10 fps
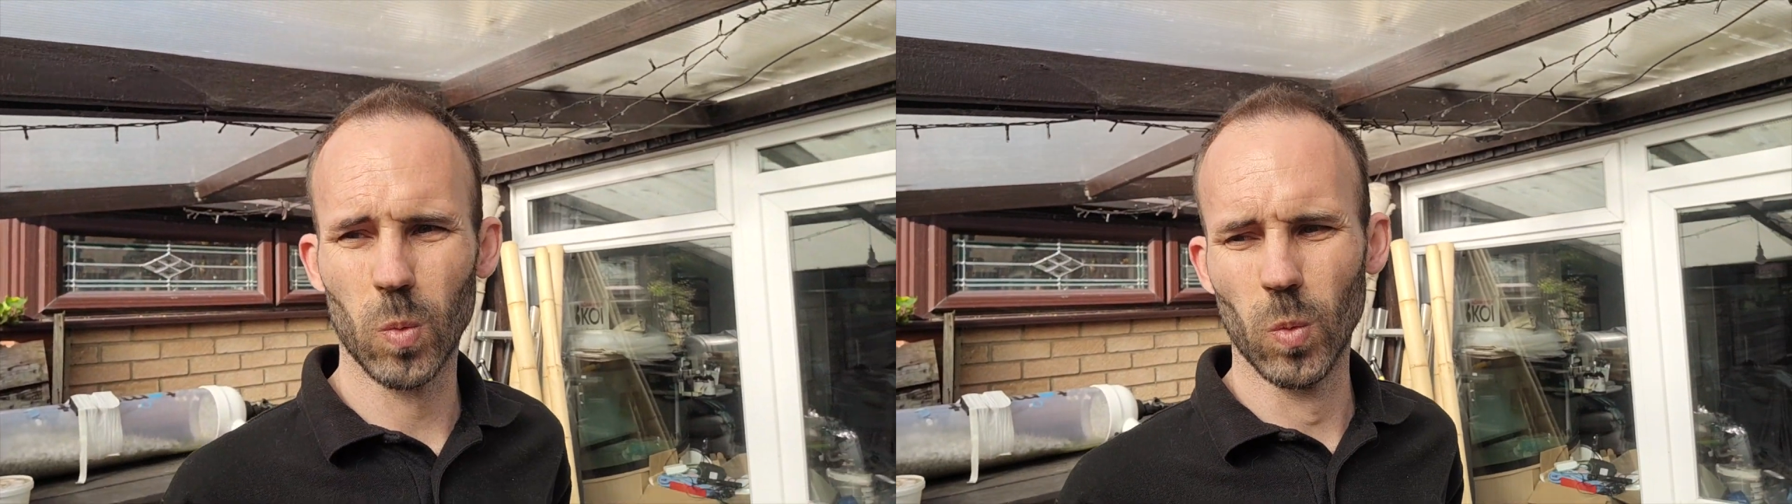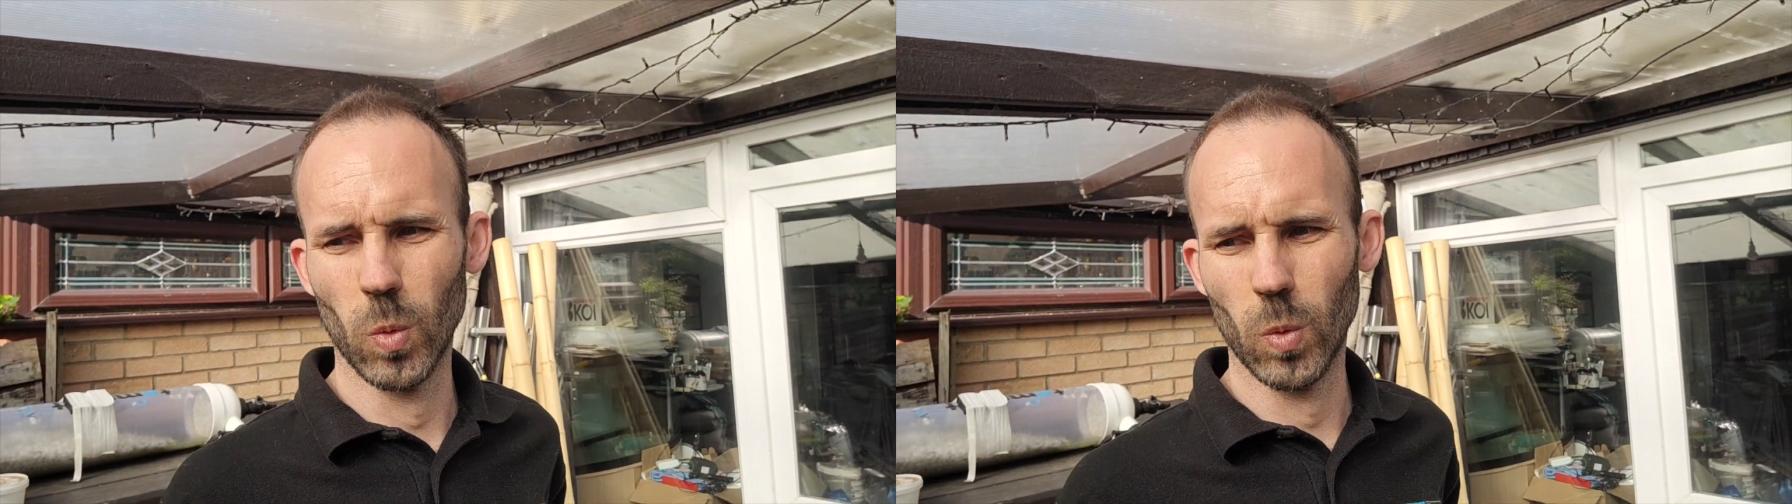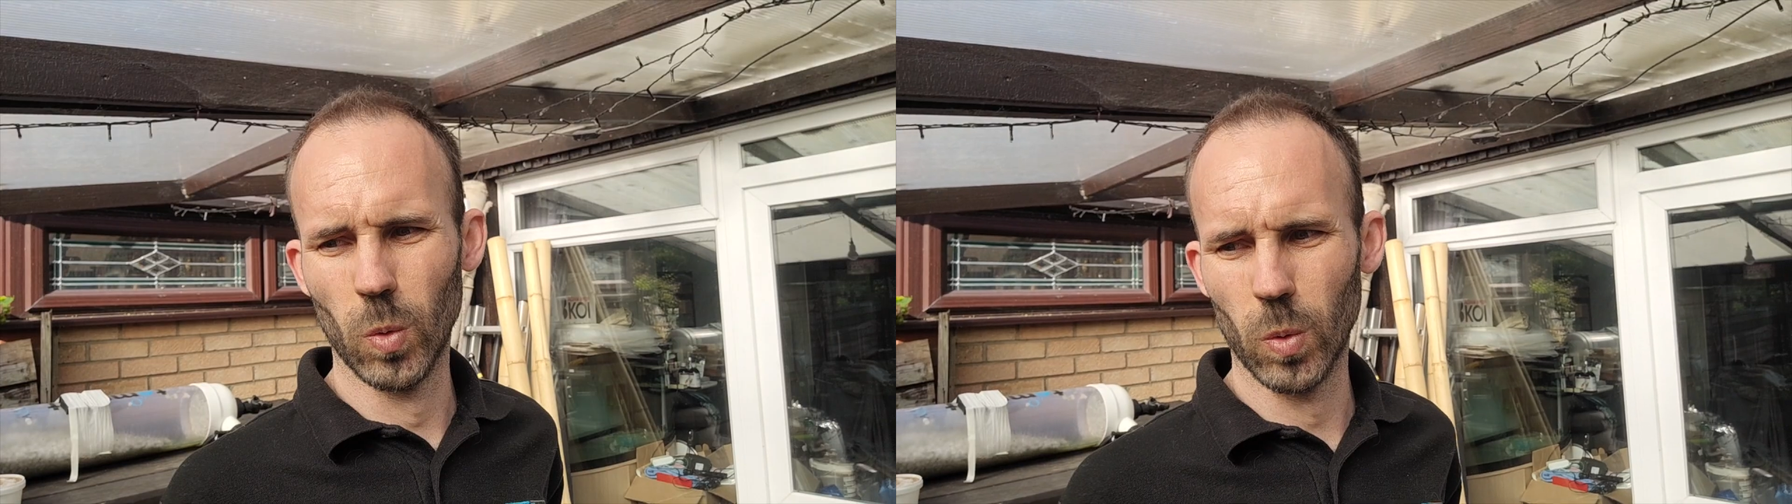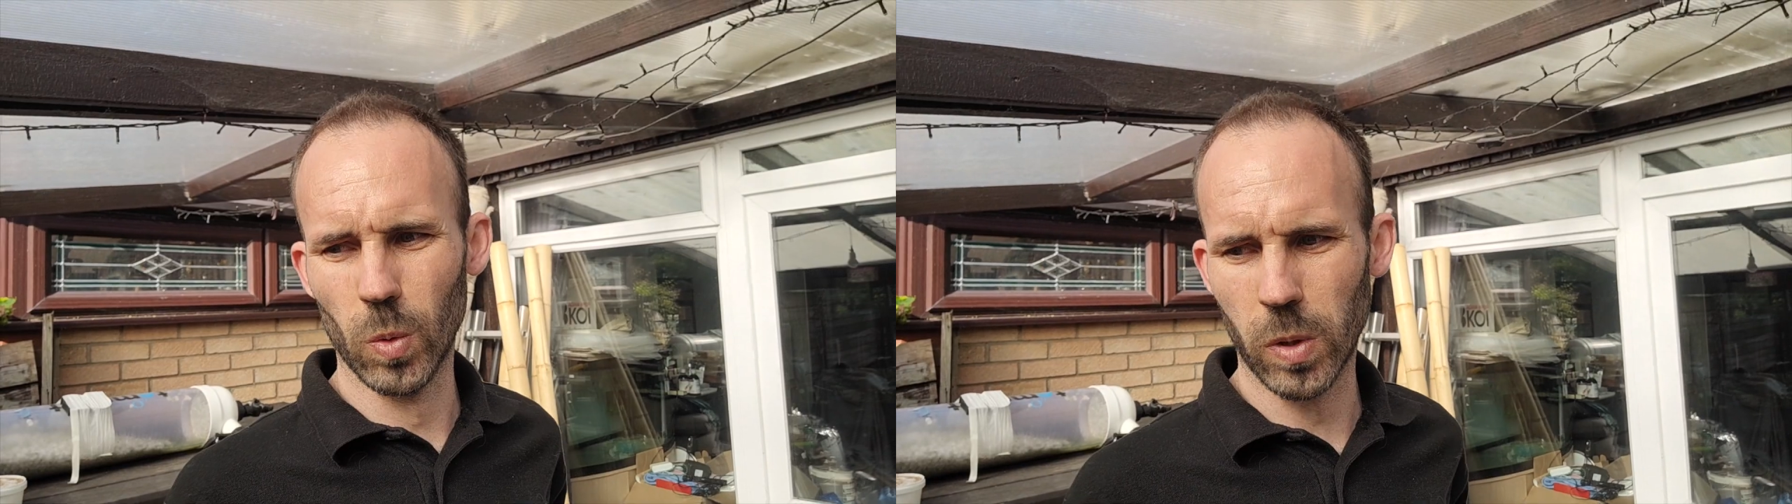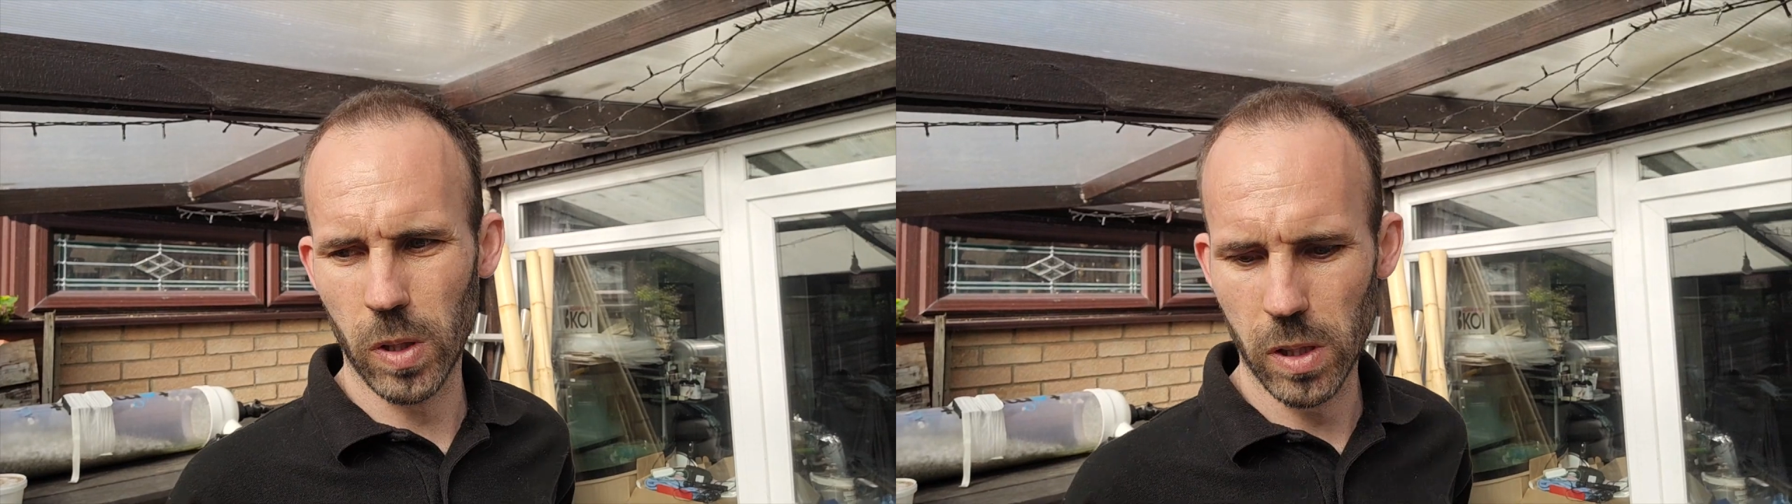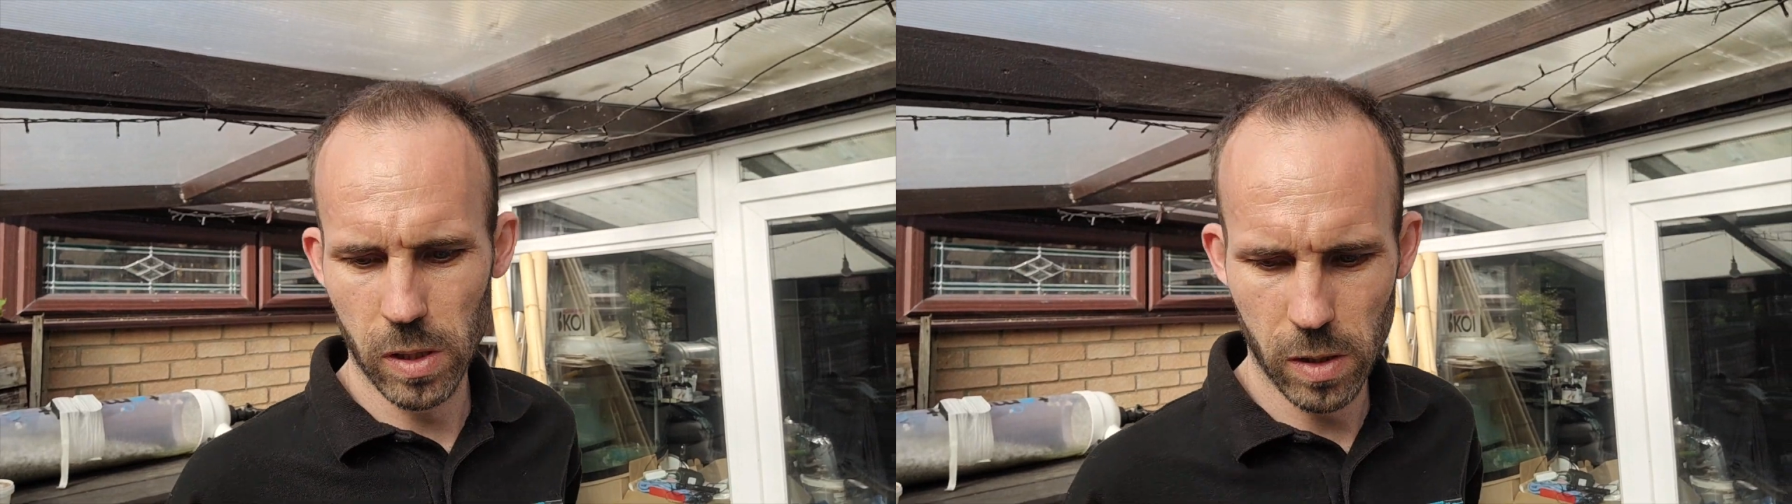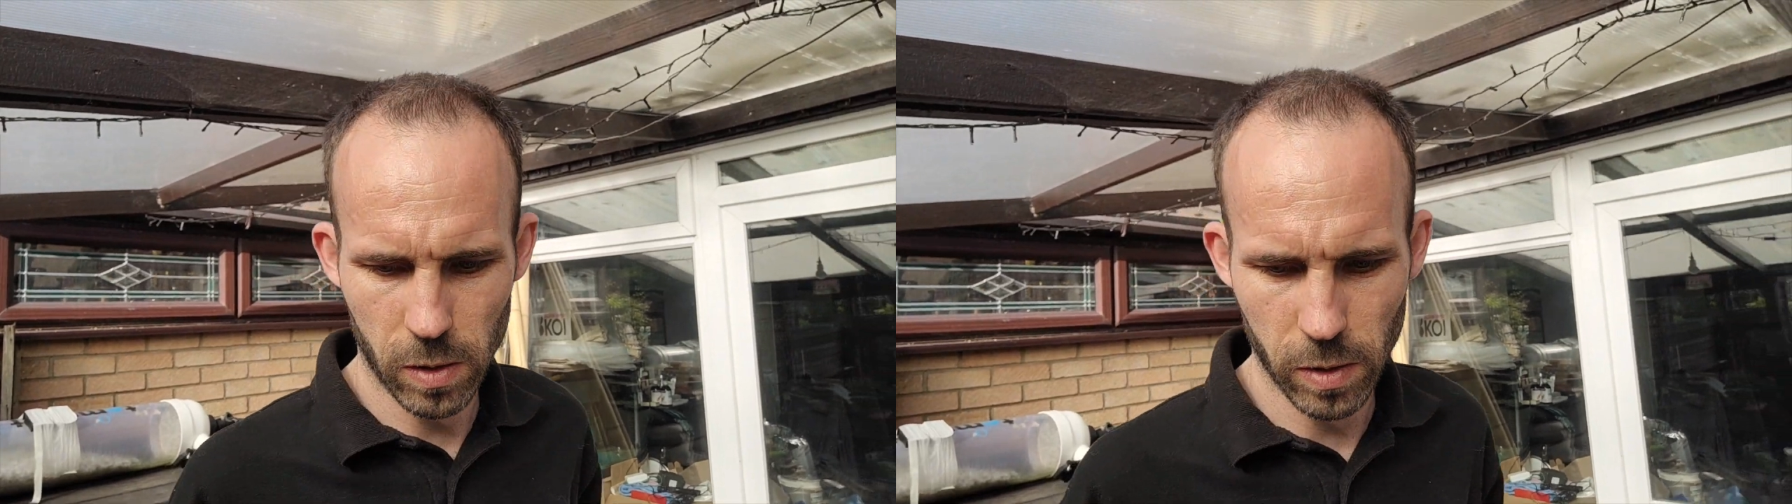Ooh, oh,